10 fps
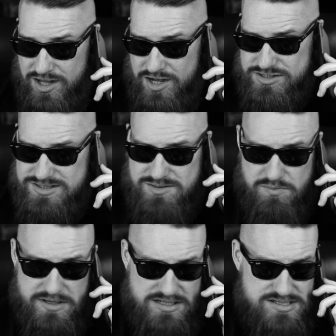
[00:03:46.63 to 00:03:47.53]
launch. It's a
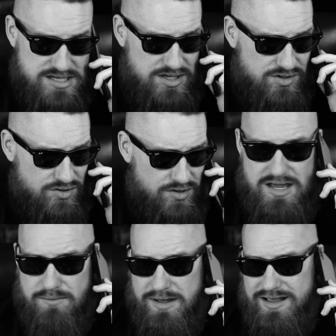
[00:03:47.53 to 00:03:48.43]
big deal.
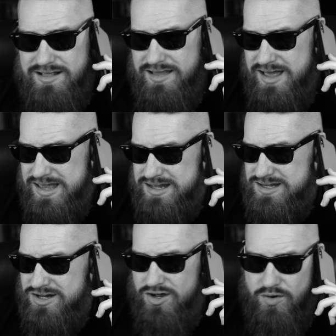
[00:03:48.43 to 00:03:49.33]
And my client,
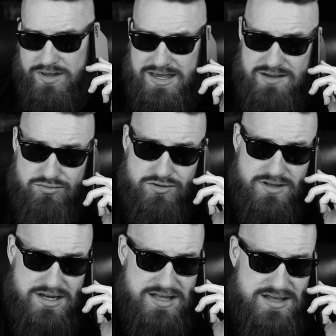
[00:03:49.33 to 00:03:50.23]
he's
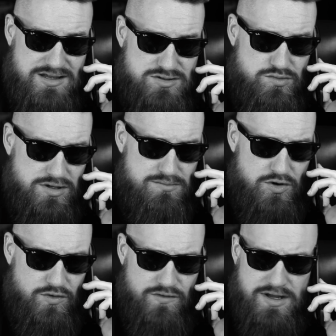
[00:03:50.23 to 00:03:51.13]
really
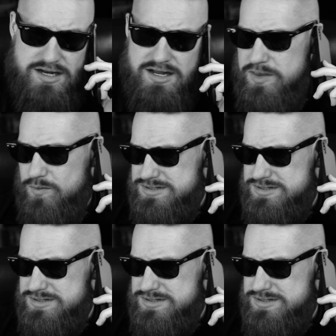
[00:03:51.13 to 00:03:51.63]
motivated. He